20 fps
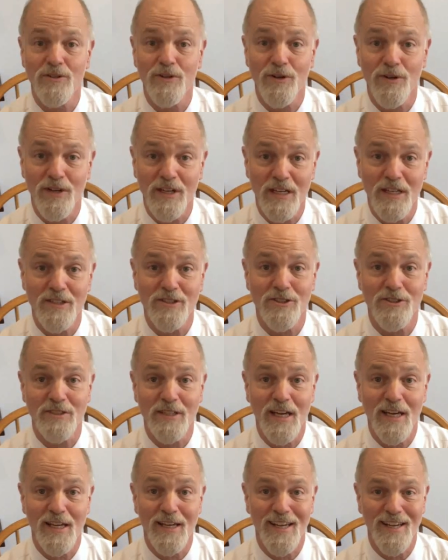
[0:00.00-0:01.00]
or
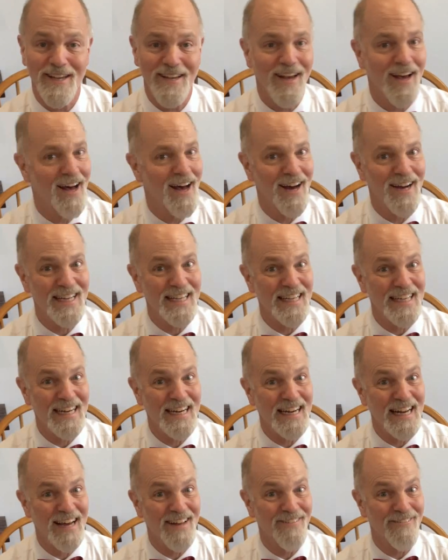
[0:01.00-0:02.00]
entertaining, i get it
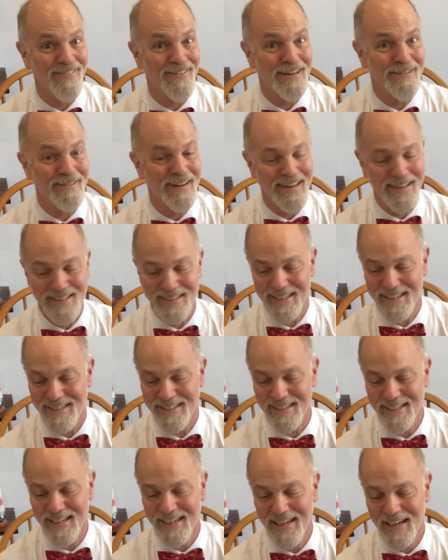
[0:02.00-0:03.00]
out in one way or another.